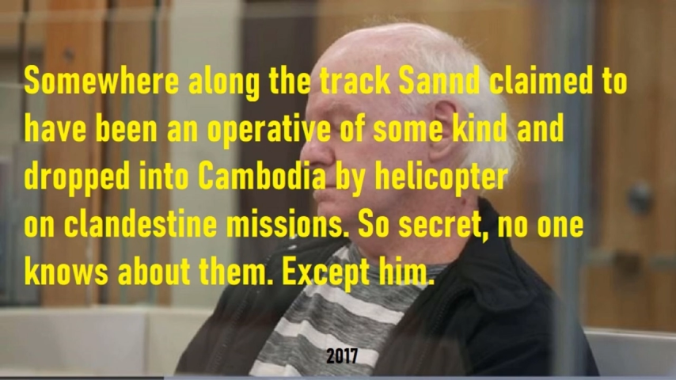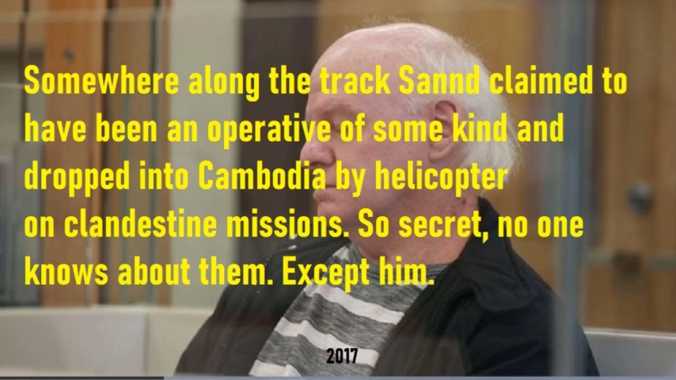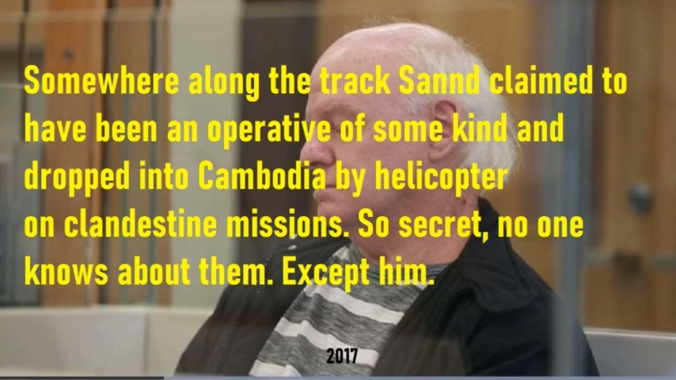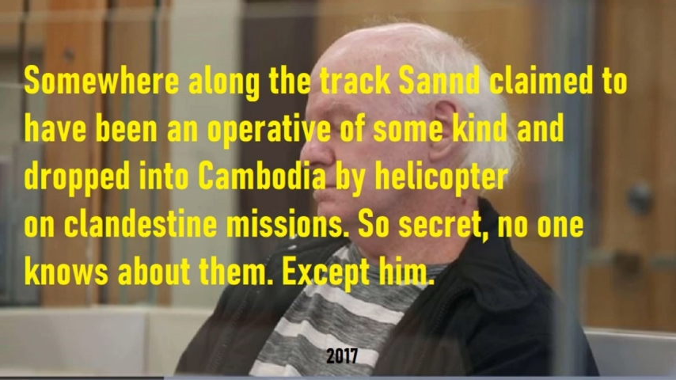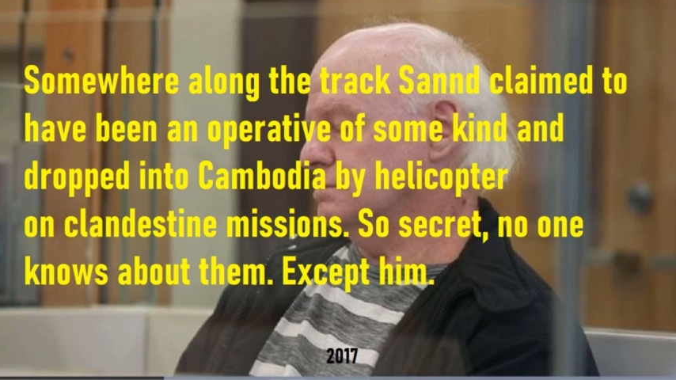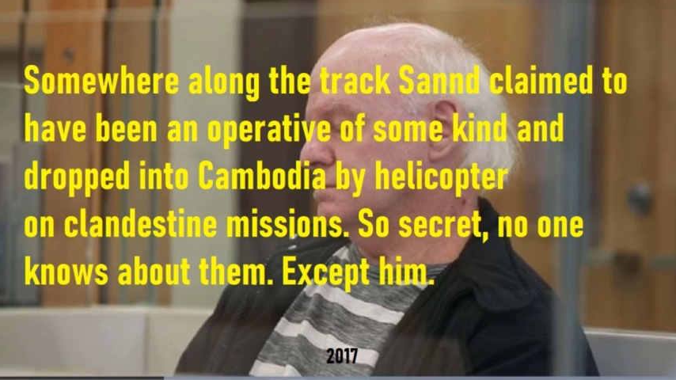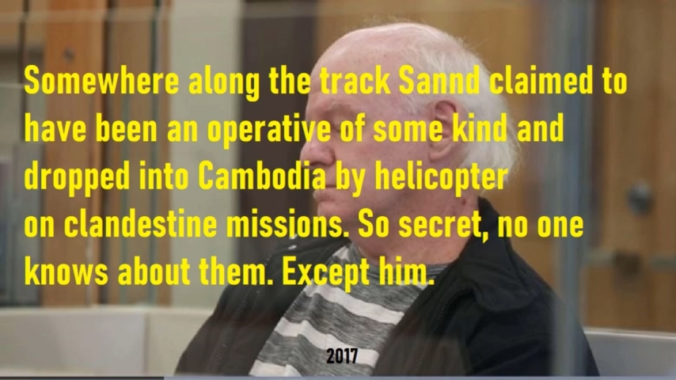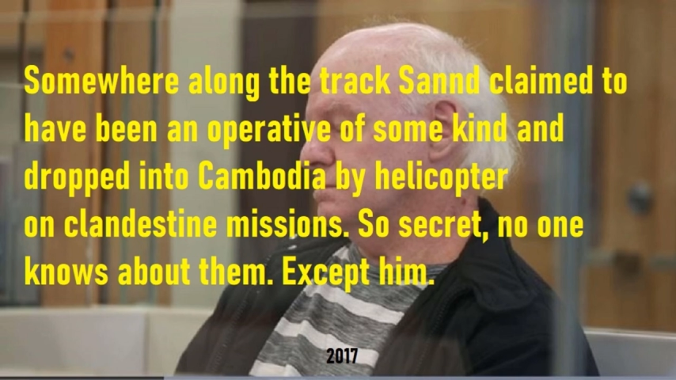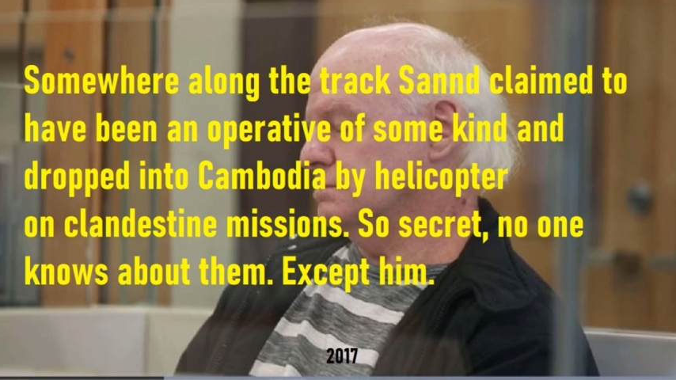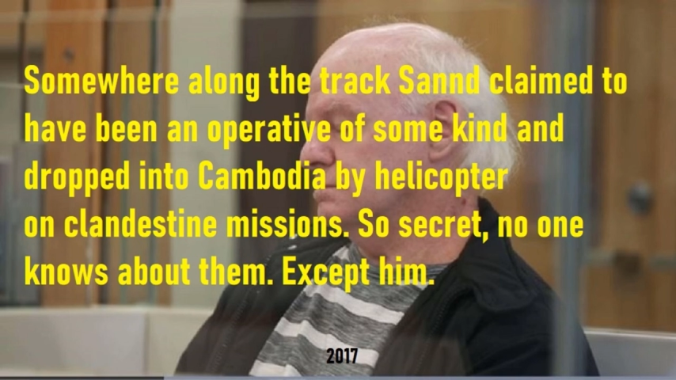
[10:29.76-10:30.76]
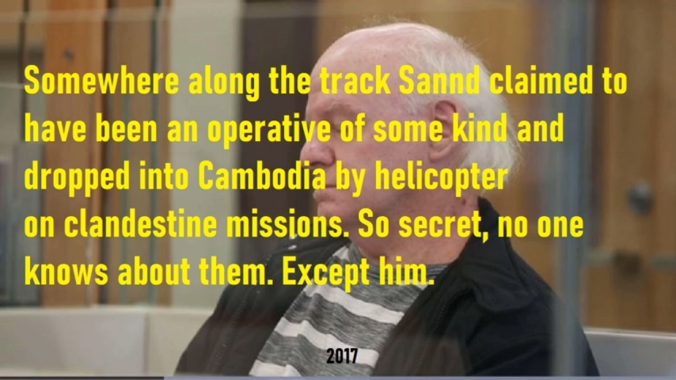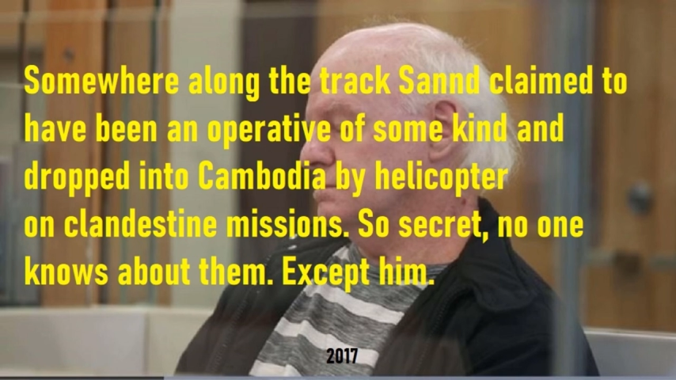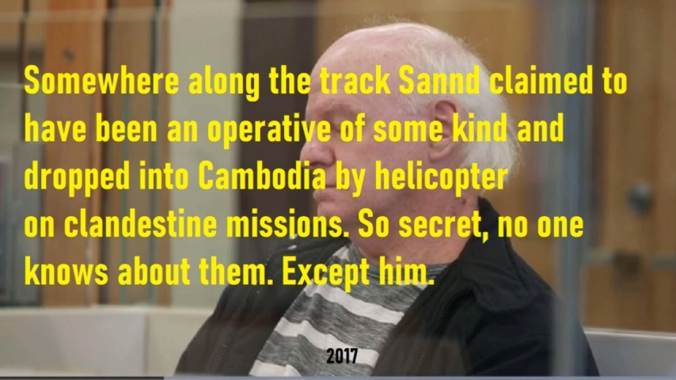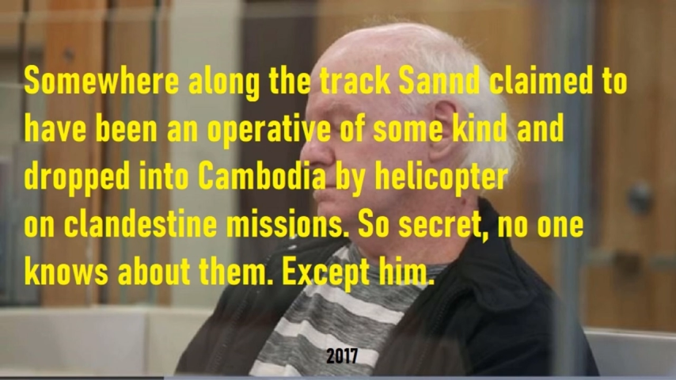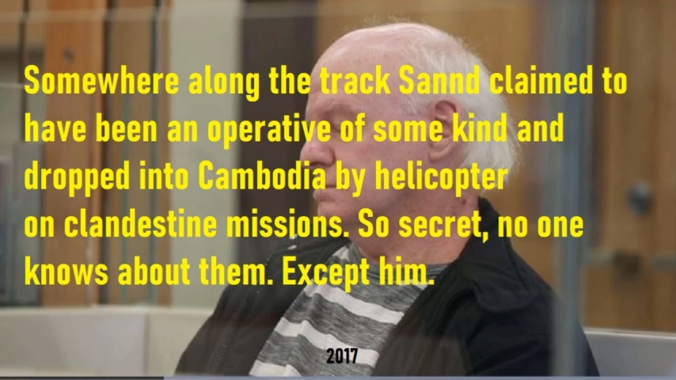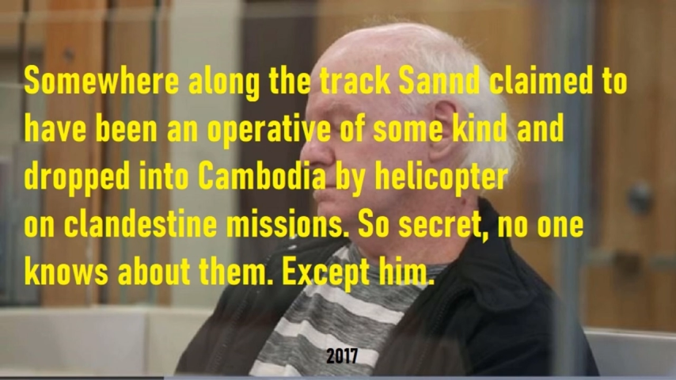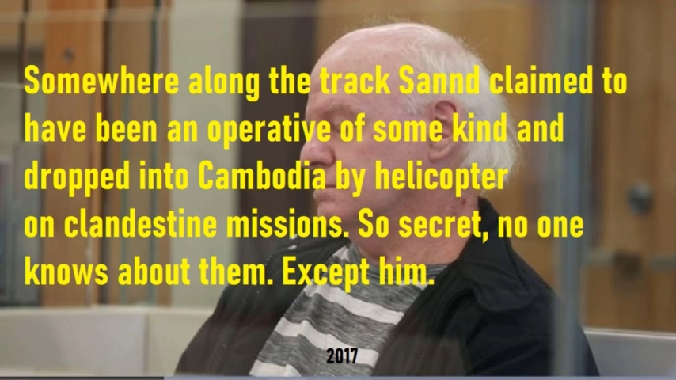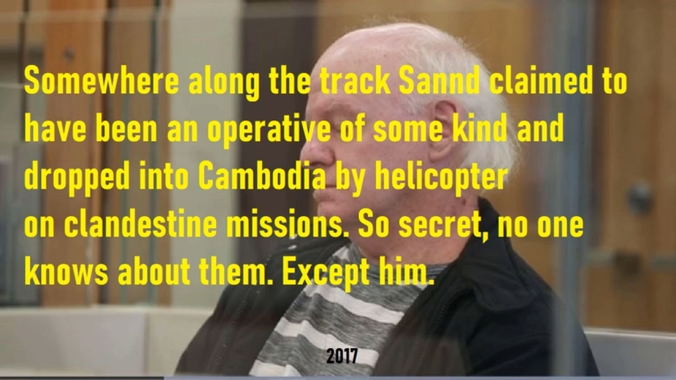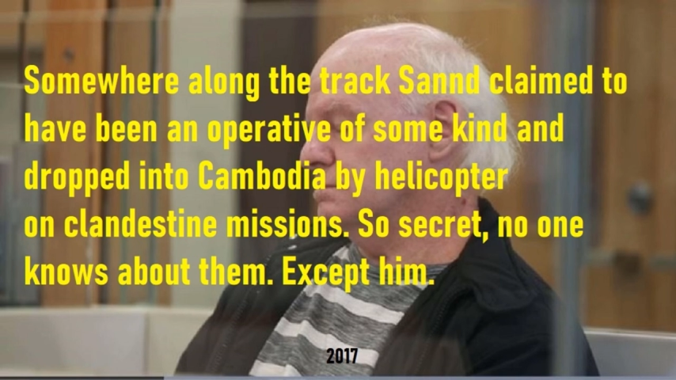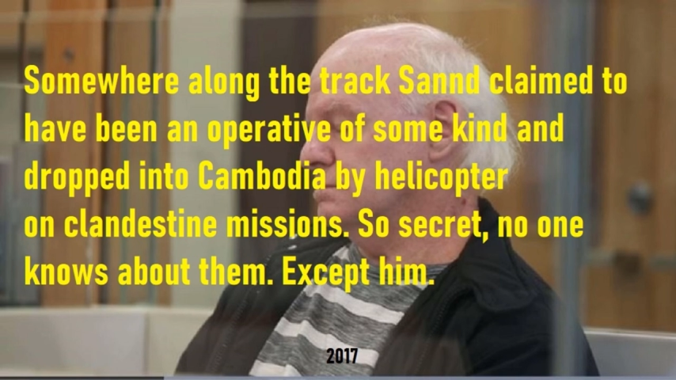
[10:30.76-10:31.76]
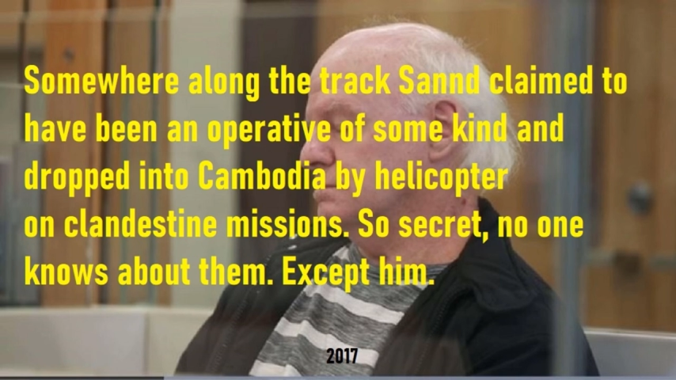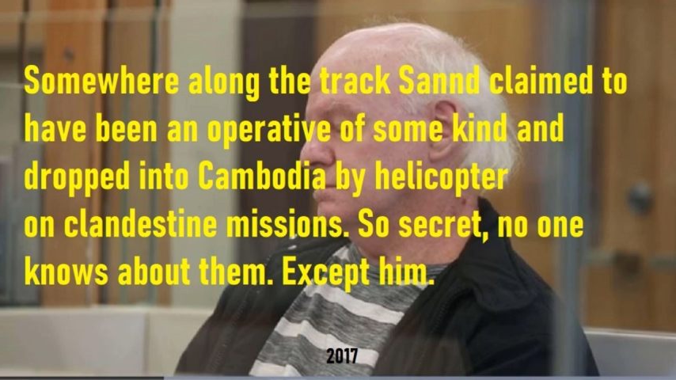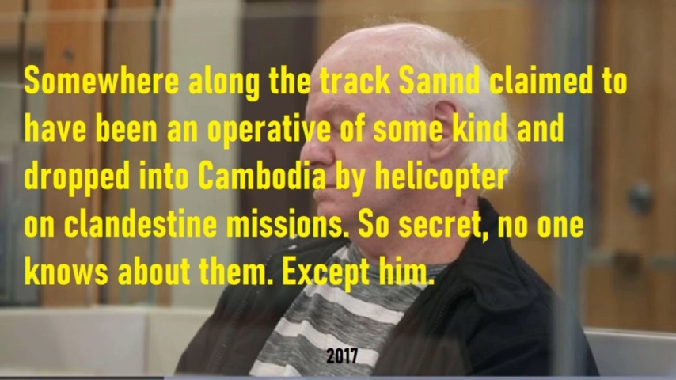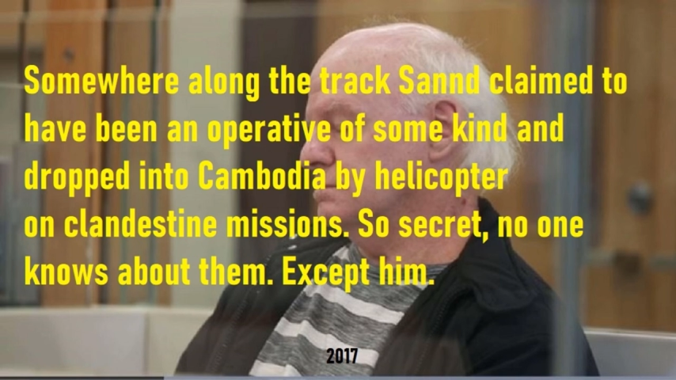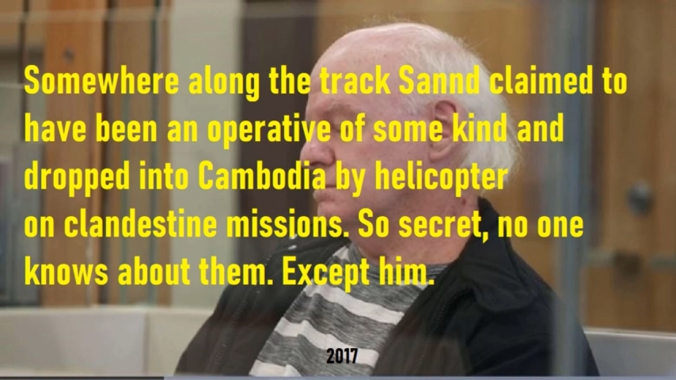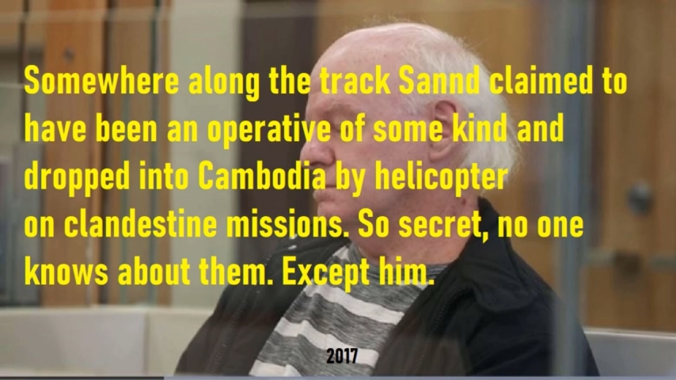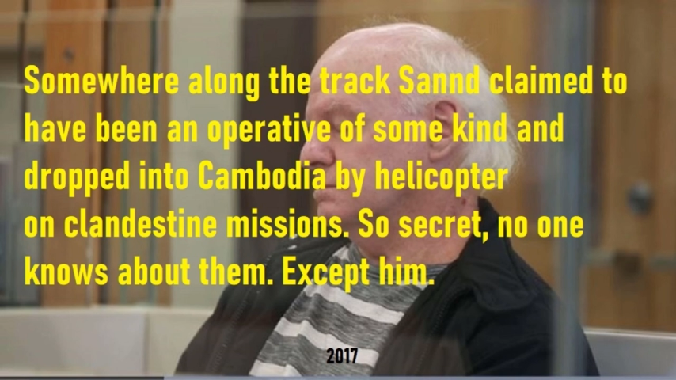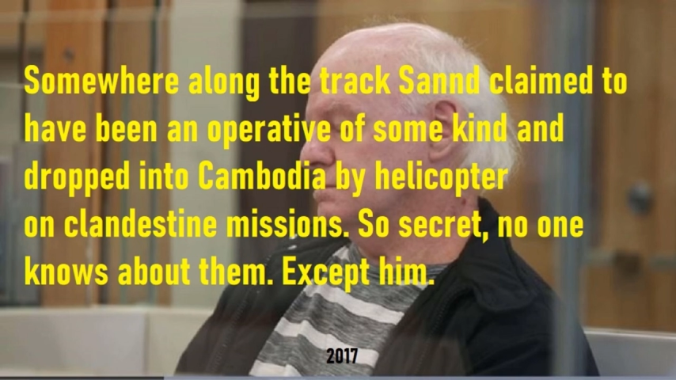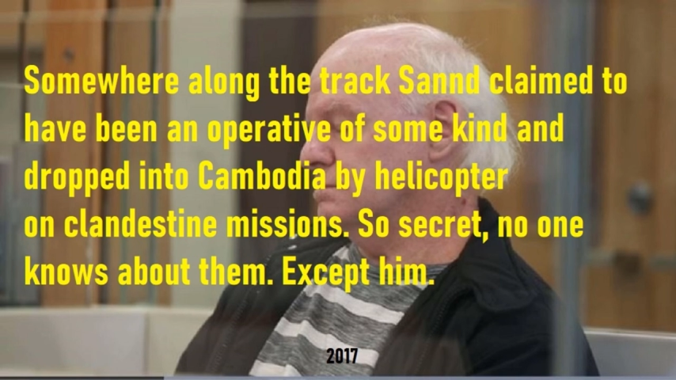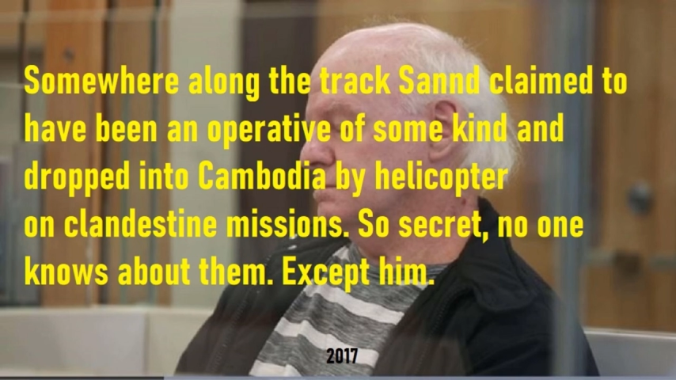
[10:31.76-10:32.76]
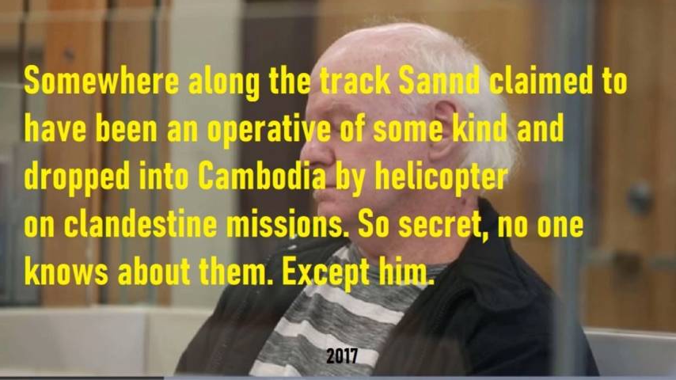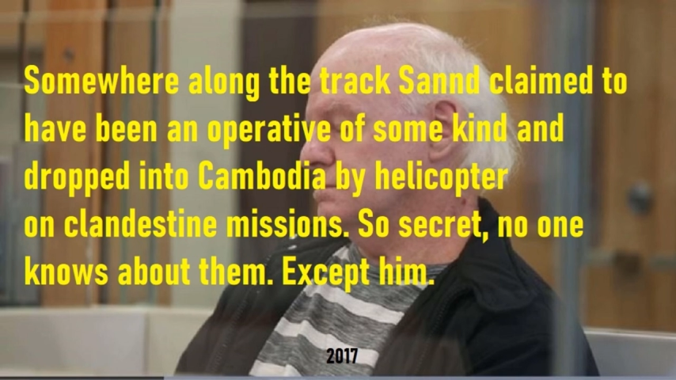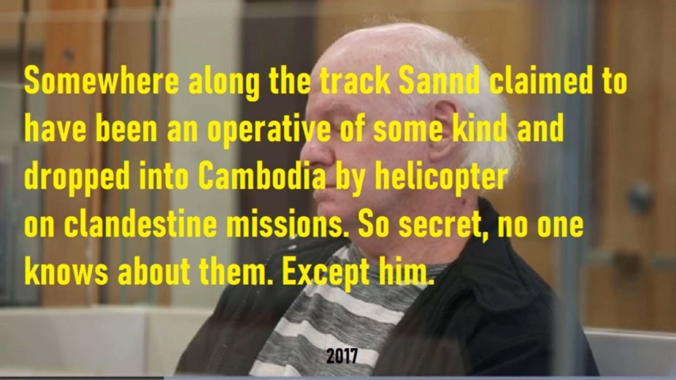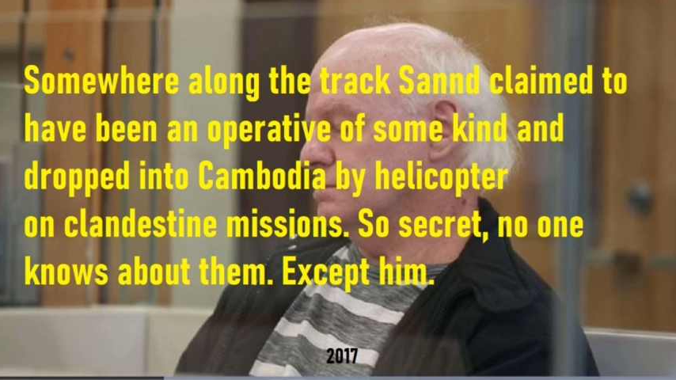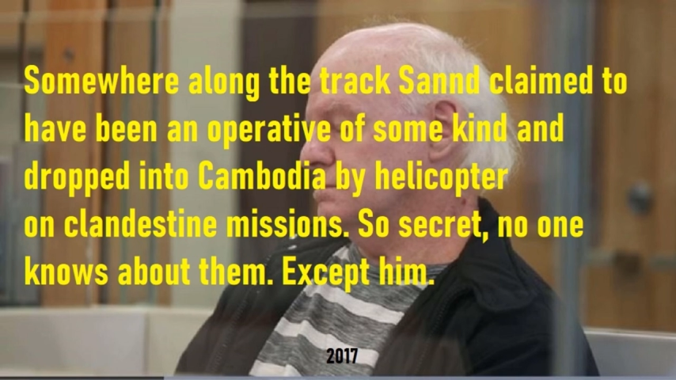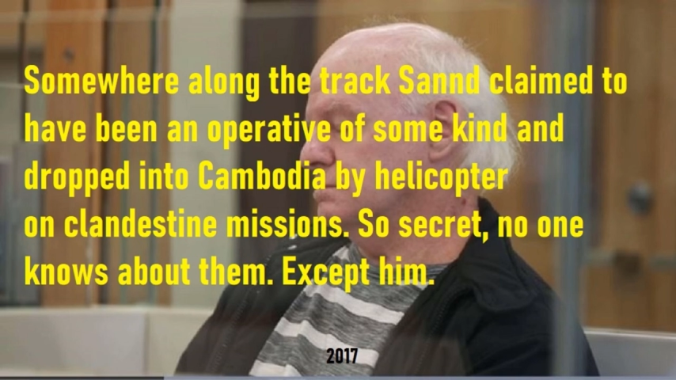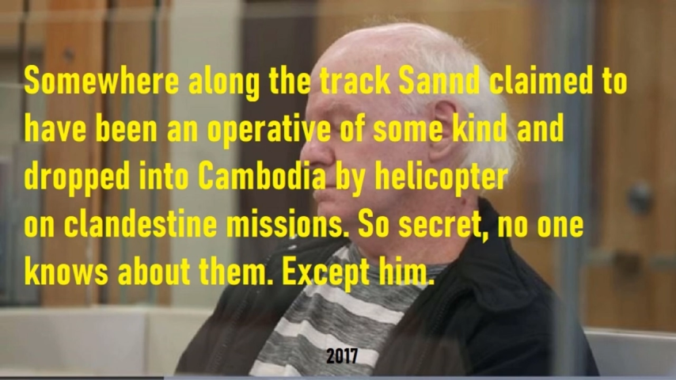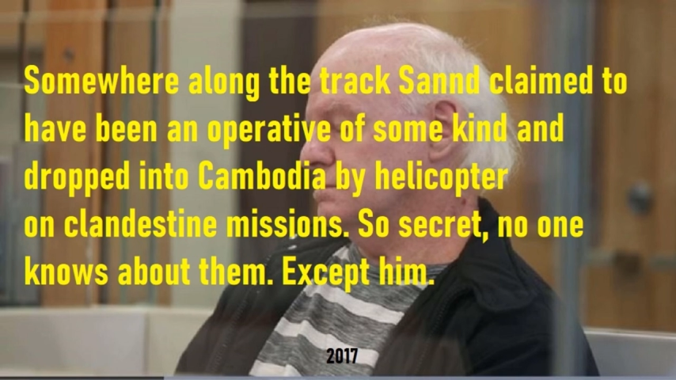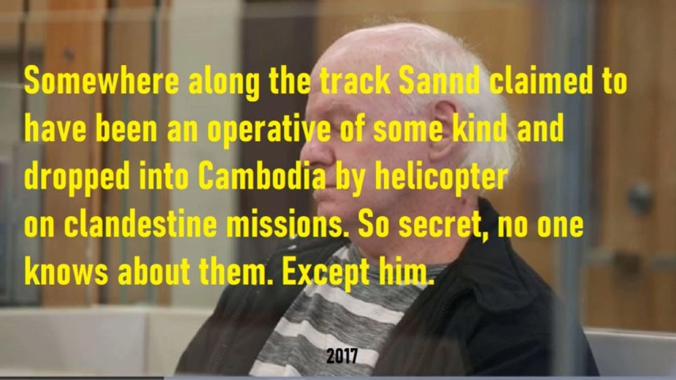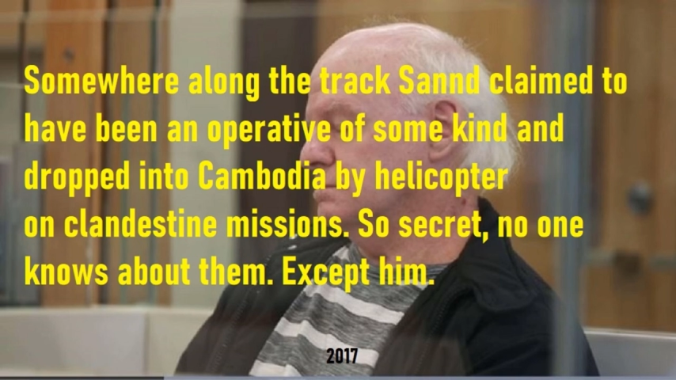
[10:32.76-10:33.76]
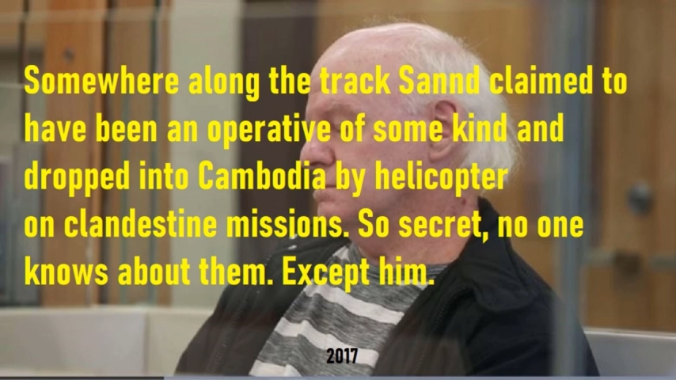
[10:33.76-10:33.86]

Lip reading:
[unreadable: no face in view]